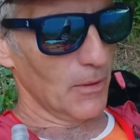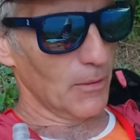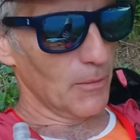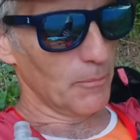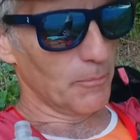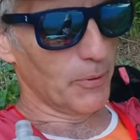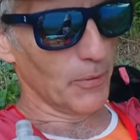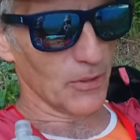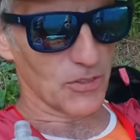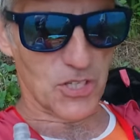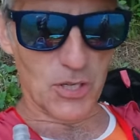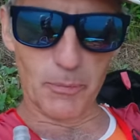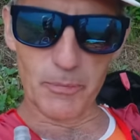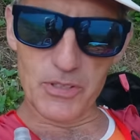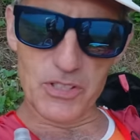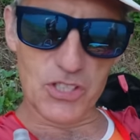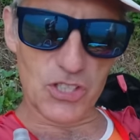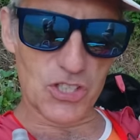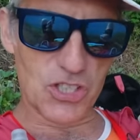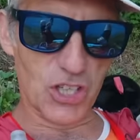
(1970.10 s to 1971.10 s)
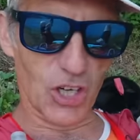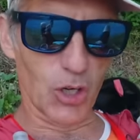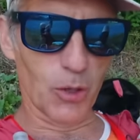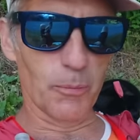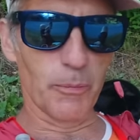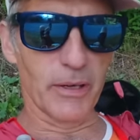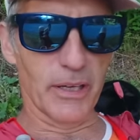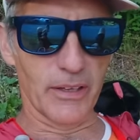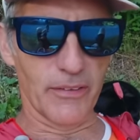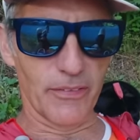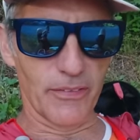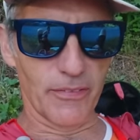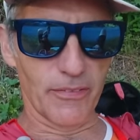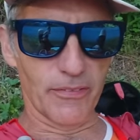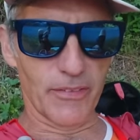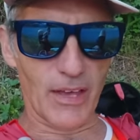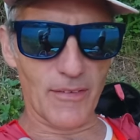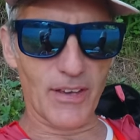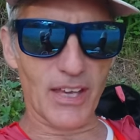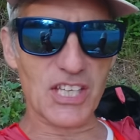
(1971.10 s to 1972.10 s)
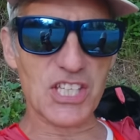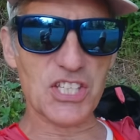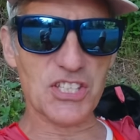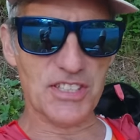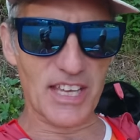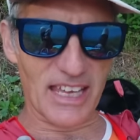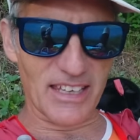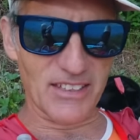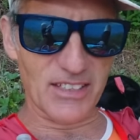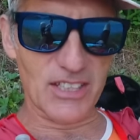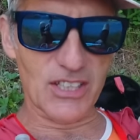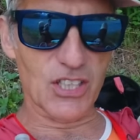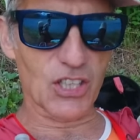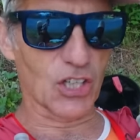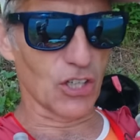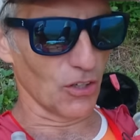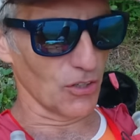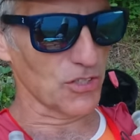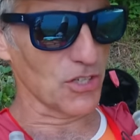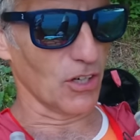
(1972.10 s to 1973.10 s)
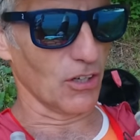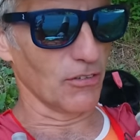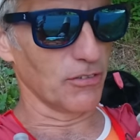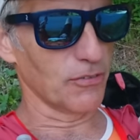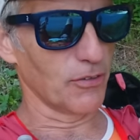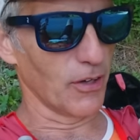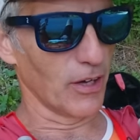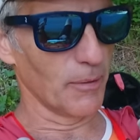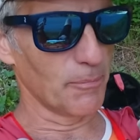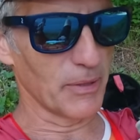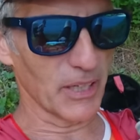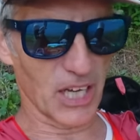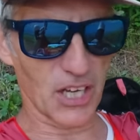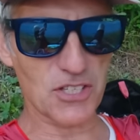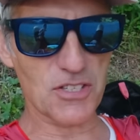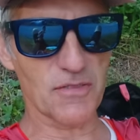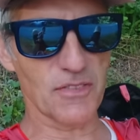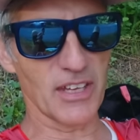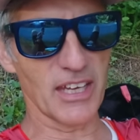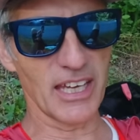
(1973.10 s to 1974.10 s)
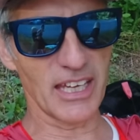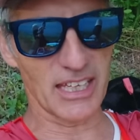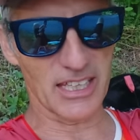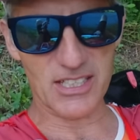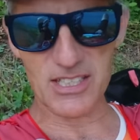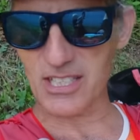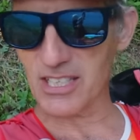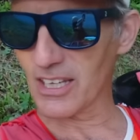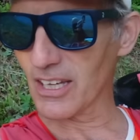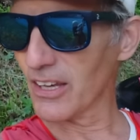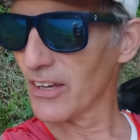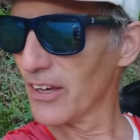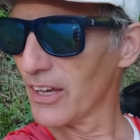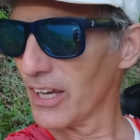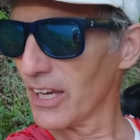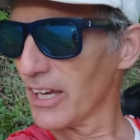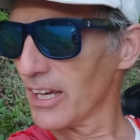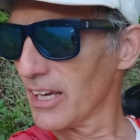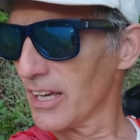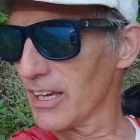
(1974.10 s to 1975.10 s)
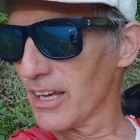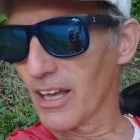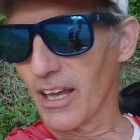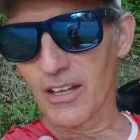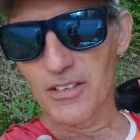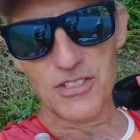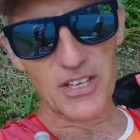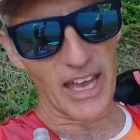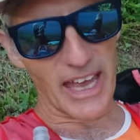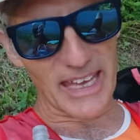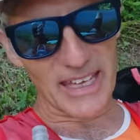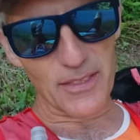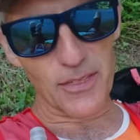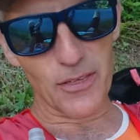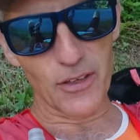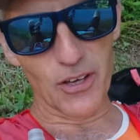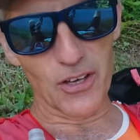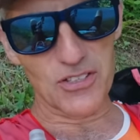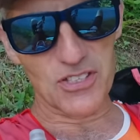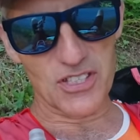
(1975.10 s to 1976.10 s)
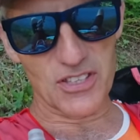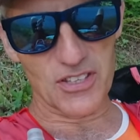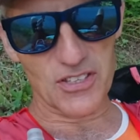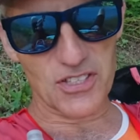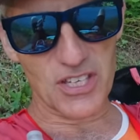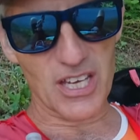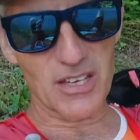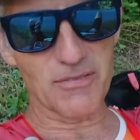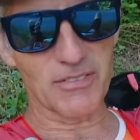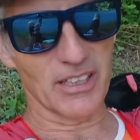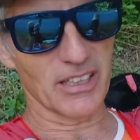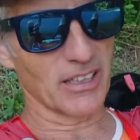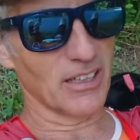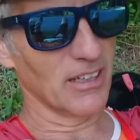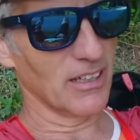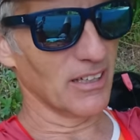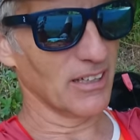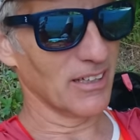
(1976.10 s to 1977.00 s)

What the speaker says: But somebody's just told me they've extended the cutoff because of the heat to 8:30 this evening.